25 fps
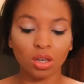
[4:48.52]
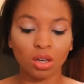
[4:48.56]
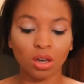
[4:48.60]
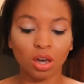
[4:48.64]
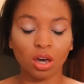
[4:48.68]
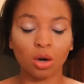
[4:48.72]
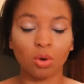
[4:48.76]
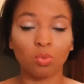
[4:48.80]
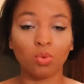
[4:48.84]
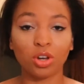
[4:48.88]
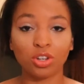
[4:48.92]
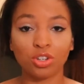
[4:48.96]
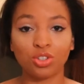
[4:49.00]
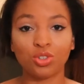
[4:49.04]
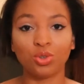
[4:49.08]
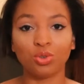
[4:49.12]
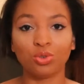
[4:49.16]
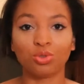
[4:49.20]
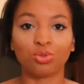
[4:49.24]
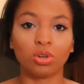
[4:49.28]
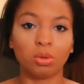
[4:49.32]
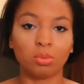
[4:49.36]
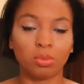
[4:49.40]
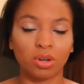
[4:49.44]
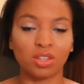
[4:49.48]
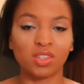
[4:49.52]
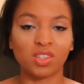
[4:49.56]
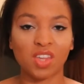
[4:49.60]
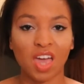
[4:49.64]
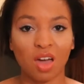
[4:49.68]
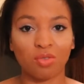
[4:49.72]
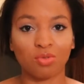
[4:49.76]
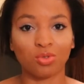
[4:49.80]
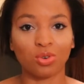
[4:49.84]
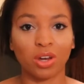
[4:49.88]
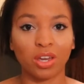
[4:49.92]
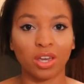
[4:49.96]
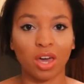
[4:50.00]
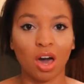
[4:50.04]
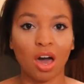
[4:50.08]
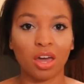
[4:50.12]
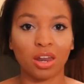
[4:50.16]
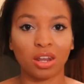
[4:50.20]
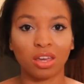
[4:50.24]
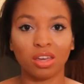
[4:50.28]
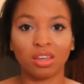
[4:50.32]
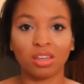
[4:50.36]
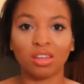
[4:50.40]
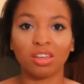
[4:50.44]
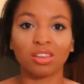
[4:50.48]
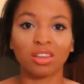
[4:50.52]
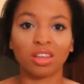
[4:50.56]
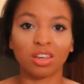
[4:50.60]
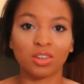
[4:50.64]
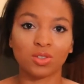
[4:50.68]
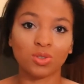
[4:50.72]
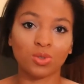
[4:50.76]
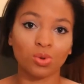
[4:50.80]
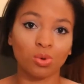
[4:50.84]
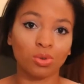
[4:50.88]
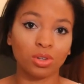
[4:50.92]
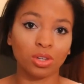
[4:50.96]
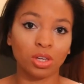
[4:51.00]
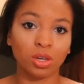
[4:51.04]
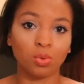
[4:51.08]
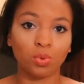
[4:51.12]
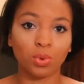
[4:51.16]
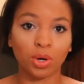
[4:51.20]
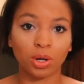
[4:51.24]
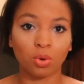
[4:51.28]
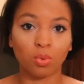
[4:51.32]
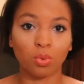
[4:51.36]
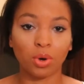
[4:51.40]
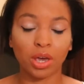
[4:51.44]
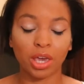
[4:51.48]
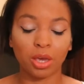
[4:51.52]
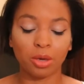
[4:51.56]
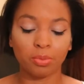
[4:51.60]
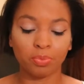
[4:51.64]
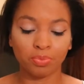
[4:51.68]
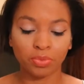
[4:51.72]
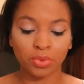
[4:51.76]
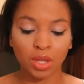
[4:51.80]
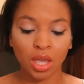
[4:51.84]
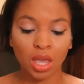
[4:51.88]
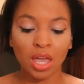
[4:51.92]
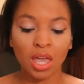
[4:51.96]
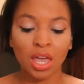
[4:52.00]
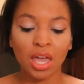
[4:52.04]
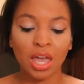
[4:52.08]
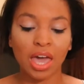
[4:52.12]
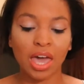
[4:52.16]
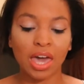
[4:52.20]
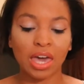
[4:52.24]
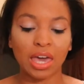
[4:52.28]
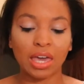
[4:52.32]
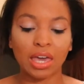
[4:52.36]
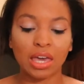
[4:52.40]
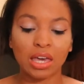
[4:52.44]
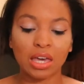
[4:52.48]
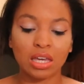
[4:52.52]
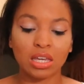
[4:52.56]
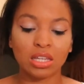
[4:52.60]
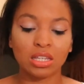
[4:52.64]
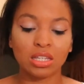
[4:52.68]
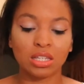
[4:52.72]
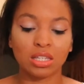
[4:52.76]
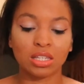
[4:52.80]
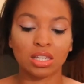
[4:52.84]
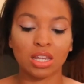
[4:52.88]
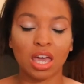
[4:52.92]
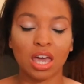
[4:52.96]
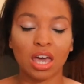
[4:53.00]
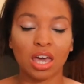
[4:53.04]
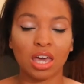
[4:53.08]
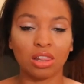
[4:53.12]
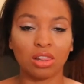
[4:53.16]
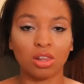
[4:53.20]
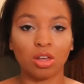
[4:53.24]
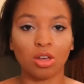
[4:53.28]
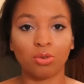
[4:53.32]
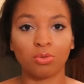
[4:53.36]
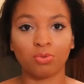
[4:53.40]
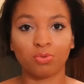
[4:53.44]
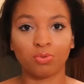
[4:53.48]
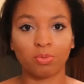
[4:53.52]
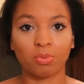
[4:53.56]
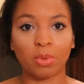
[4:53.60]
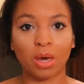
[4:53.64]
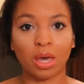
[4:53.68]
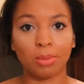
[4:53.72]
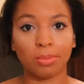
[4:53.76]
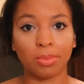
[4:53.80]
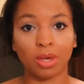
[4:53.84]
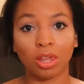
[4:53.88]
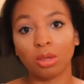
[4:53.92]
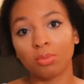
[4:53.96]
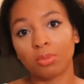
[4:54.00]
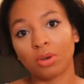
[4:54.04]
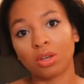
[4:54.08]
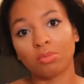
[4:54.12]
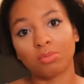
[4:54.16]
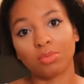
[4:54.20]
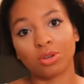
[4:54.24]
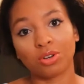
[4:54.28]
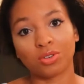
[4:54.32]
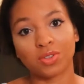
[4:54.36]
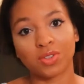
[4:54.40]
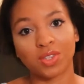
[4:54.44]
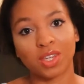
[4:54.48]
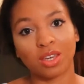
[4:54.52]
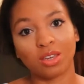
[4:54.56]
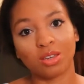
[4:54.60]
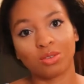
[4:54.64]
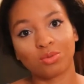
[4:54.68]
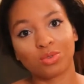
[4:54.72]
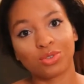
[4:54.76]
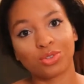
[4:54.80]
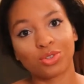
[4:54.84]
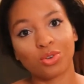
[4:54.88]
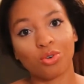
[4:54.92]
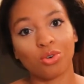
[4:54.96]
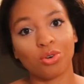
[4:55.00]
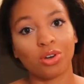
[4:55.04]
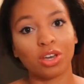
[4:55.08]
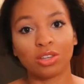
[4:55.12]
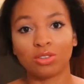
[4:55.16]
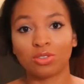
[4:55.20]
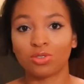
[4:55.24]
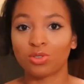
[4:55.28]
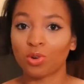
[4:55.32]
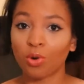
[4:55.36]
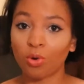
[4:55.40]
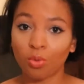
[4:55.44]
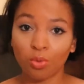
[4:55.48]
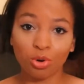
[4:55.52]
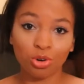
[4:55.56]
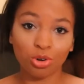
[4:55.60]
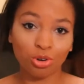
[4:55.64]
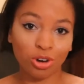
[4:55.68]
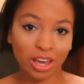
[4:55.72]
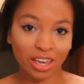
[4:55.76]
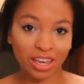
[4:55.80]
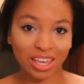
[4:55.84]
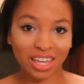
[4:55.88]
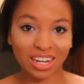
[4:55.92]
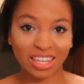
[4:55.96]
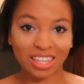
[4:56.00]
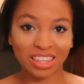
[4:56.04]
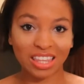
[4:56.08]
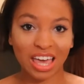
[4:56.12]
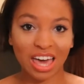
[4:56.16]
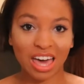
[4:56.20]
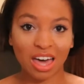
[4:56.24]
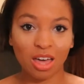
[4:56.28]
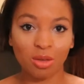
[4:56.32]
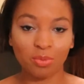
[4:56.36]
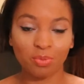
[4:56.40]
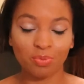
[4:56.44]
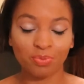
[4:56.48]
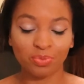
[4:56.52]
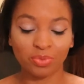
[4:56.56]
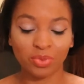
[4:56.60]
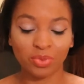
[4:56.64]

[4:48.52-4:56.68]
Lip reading: 1 to 3 months after I got it, it like slowly went away. And I love my belly button piercing, so I don't regret getting that.